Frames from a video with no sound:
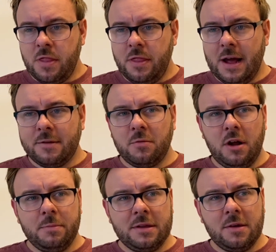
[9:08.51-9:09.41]
that's what I'll
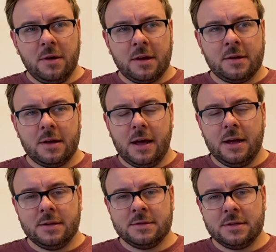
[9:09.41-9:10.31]
be doing,
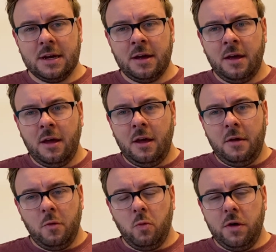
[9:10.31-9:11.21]
and
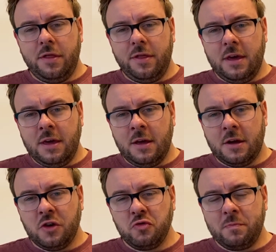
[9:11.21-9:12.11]
with the
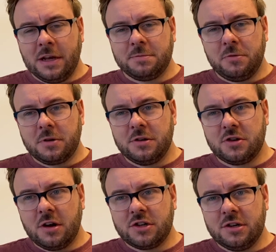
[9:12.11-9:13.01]
baseboard
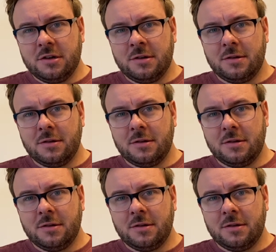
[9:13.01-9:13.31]
construction